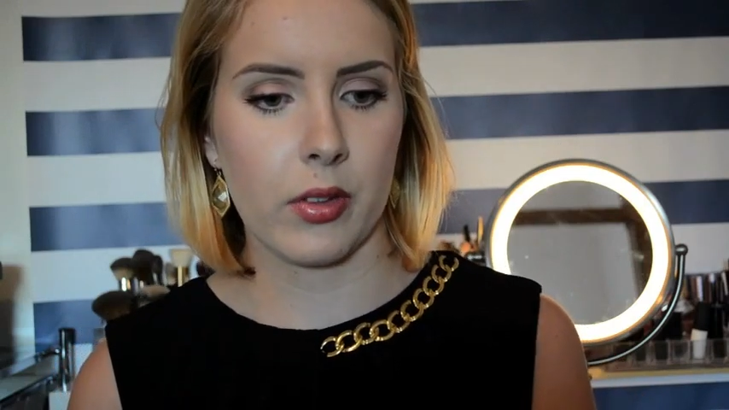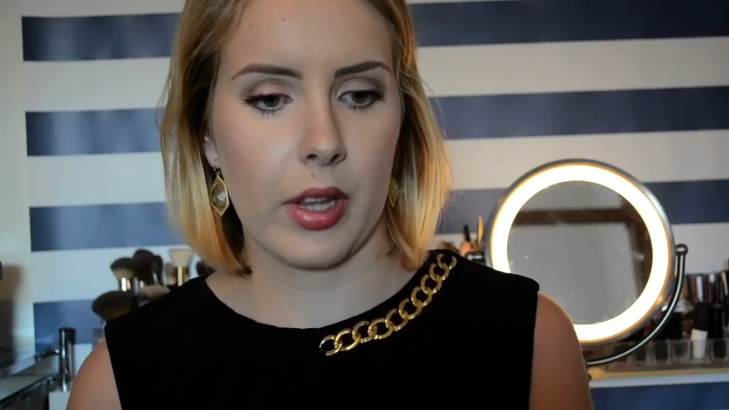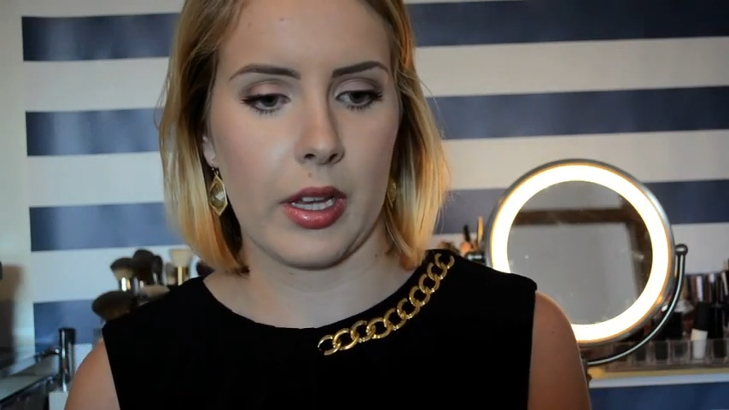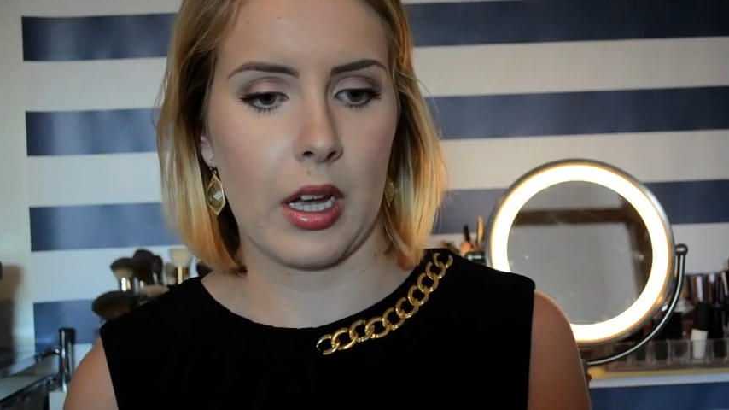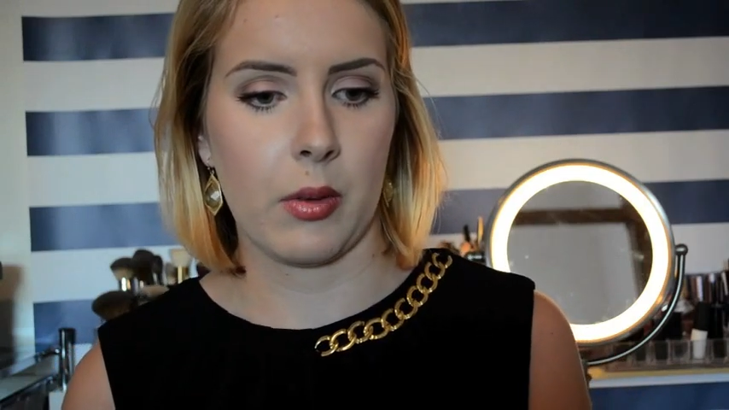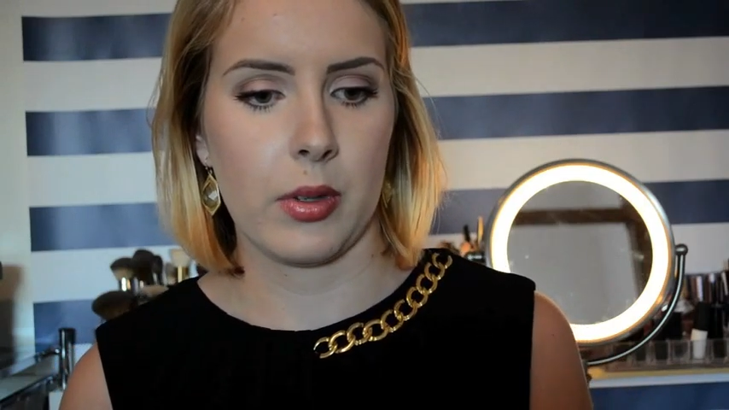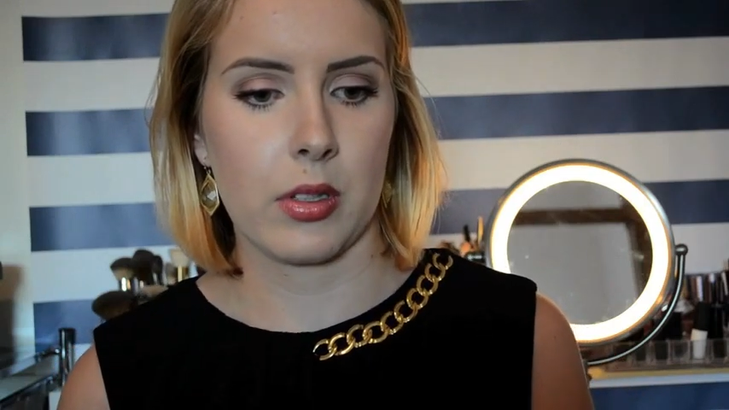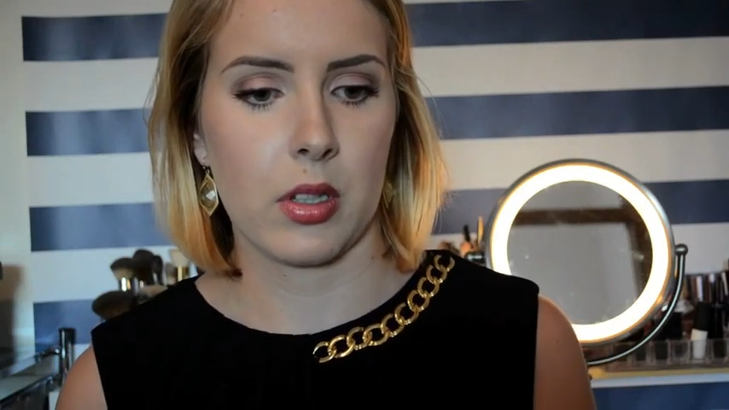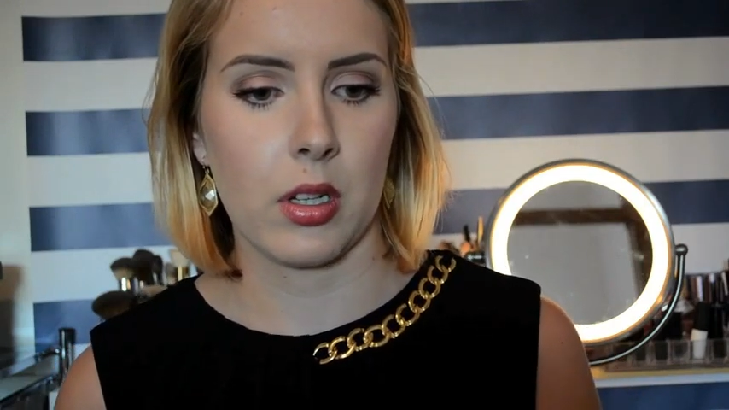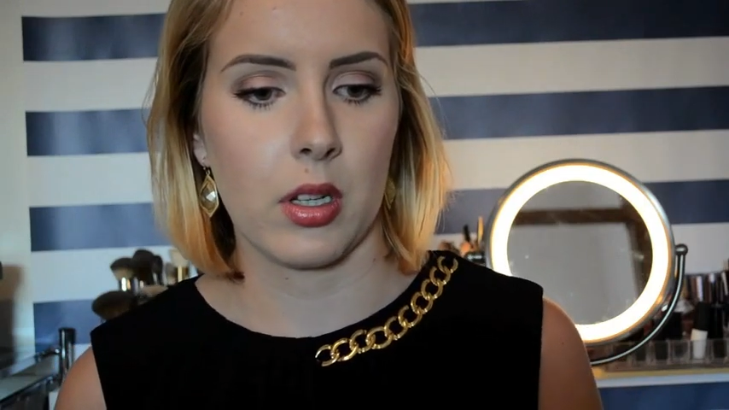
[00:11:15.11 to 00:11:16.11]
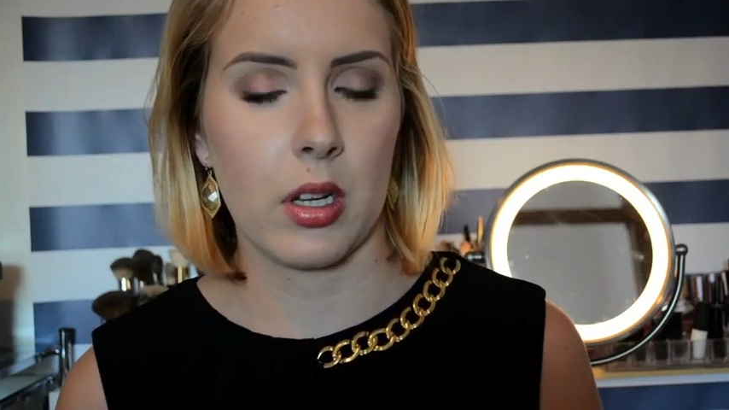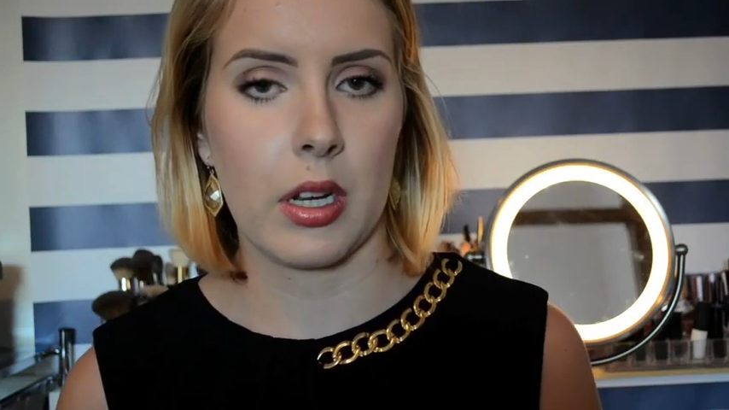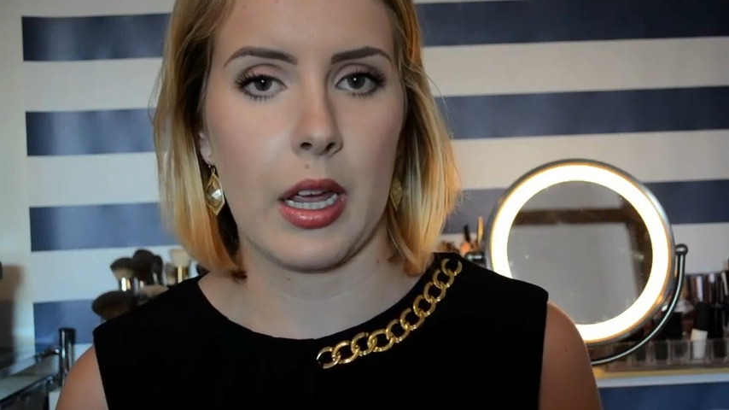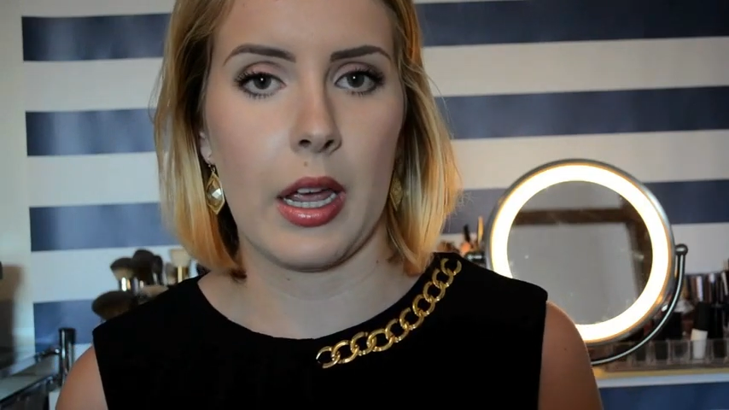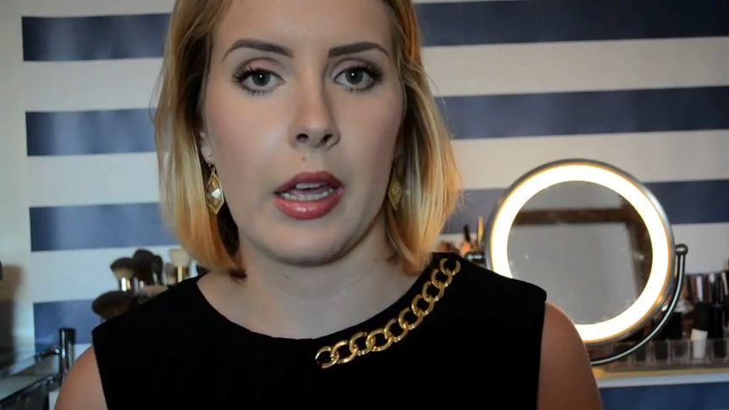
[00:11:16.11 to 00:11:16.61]
like, I was good
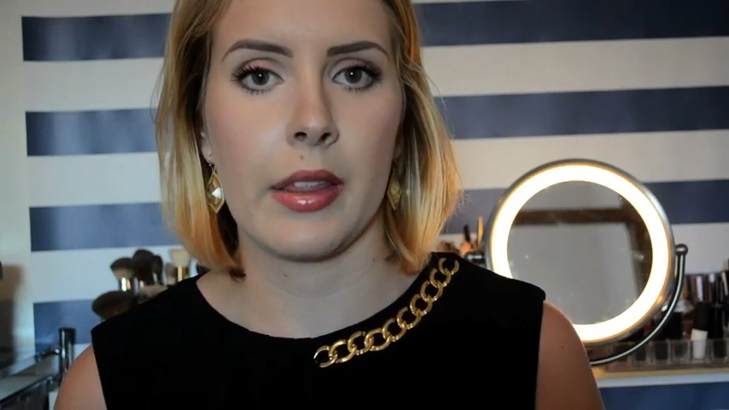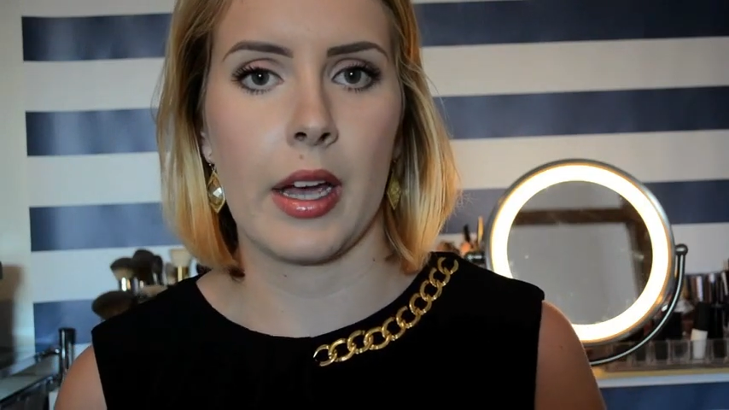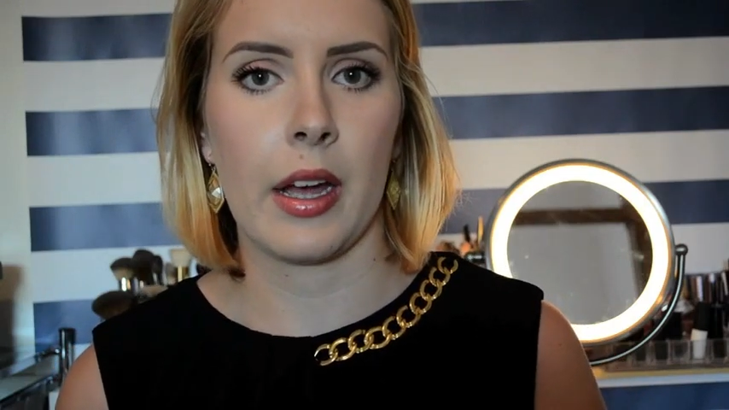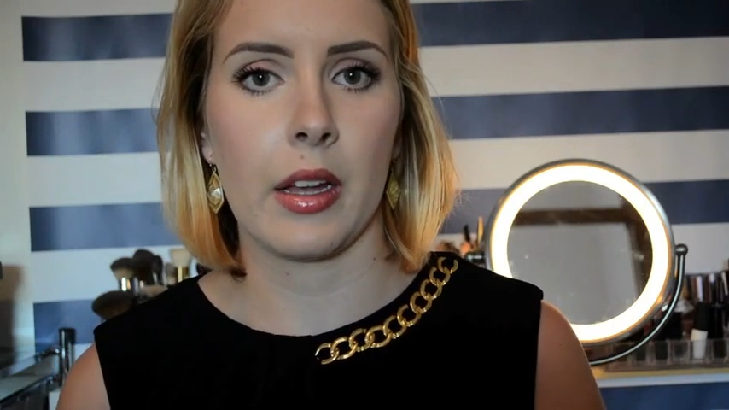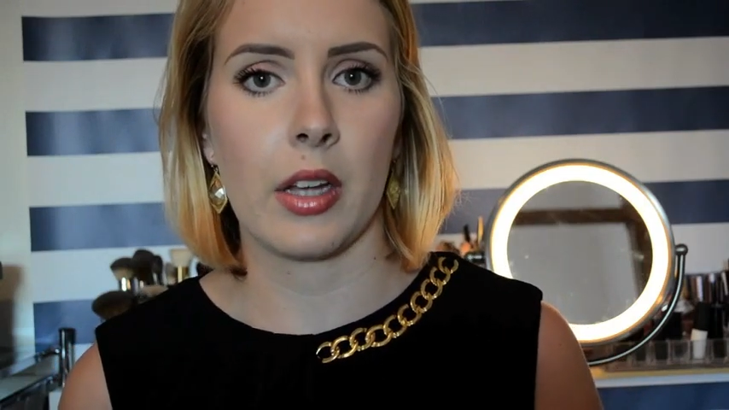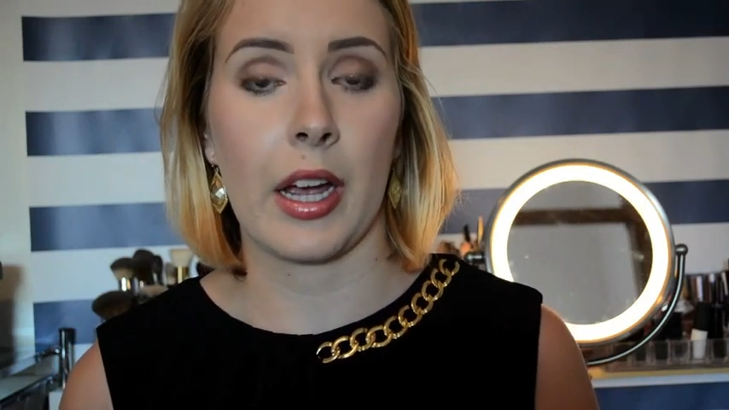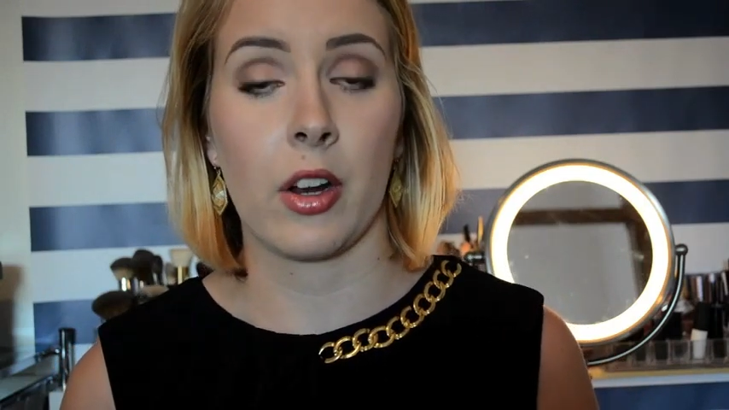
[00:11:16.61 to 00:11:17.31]
and that I